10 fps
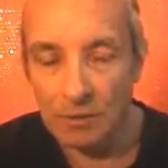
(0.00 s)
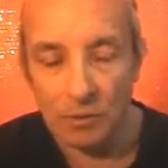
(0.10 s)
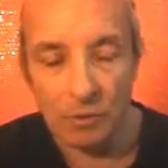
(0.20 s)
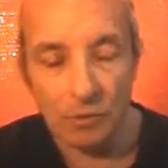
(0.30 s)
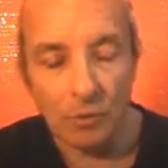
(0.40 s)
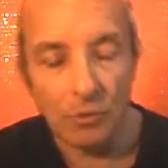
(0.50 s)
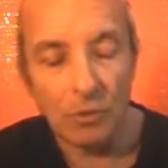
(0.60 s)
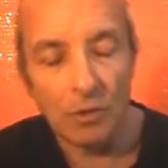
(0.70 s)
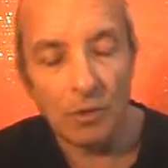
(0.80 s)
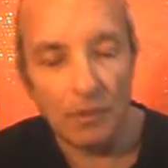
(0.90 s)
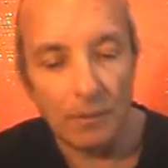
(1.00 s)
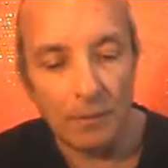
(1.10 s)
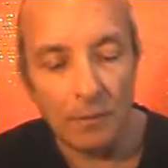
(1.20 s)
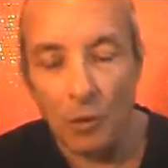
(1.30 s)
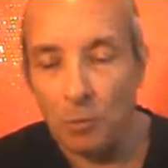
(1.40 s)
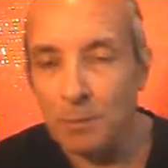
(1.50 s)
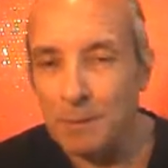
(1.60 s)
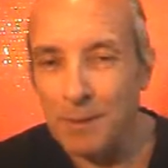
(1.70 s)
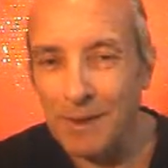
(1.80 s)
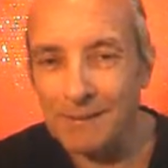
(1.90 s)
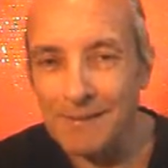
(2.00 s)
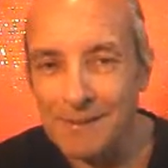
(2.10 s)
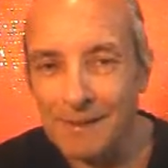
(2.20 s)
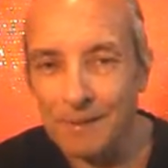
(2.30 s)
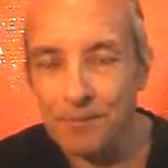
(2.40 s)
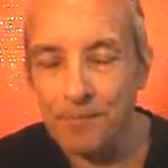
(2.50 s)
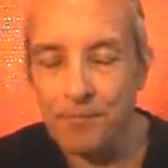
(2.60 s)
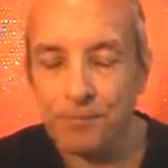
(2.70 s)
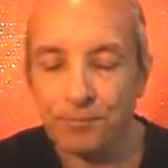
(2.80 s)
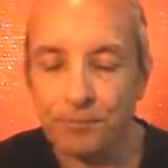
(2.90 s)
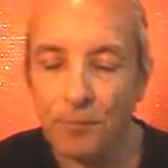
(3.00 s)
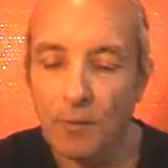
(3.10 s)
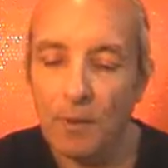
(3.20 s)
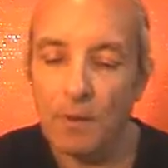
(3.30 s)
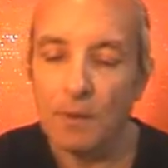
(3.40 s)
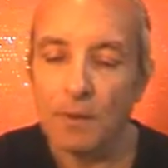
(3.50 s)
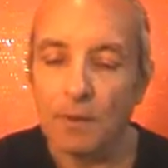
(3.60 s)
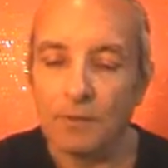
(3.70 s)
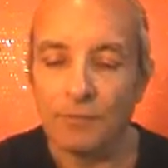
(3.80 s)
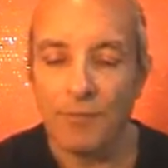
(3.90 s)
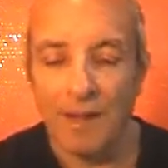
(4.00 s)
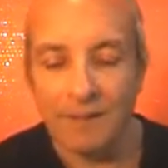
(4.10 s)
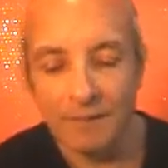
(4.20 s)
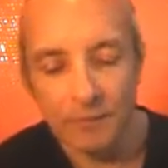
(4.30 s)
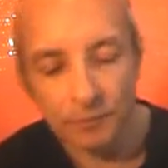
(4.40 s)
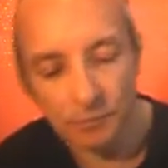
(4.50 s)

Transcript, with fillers: to not be practicing. In fact,